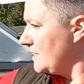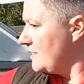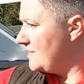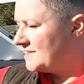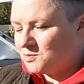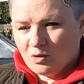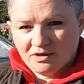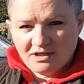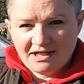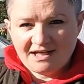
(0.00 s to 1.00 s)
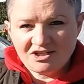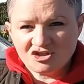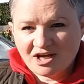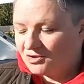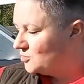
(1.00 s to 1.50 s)
This one in
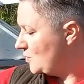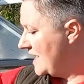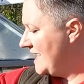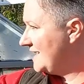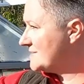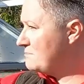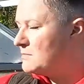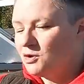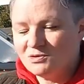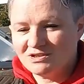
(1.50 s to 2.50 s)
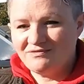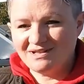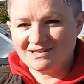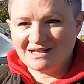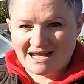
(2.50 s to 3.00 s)
general has most of
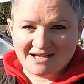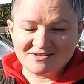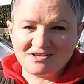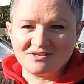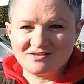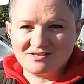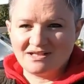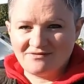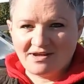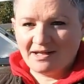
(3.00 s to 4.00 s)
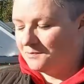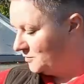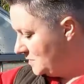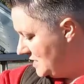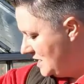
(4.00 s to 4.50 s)
its glass still
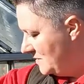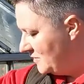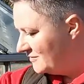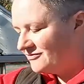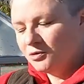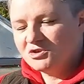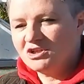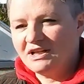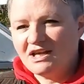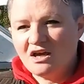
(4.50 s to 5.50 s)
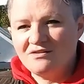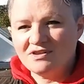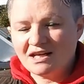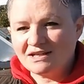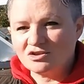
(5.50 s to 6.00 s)
available, but unfortunately over
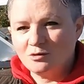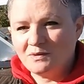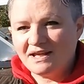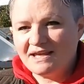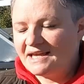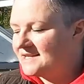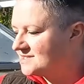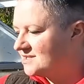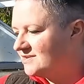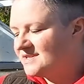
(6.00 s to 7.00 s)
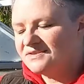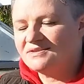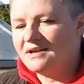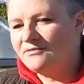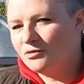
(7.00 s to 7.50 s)
the last couple of years there is
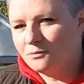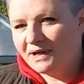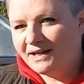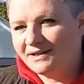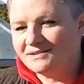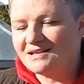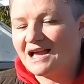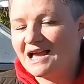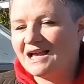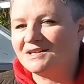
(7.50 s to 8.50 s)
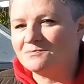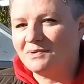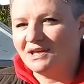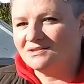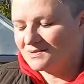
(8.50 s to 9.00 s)
several panes that has
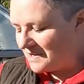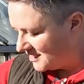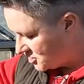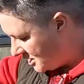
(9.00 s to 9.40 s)
been smashed.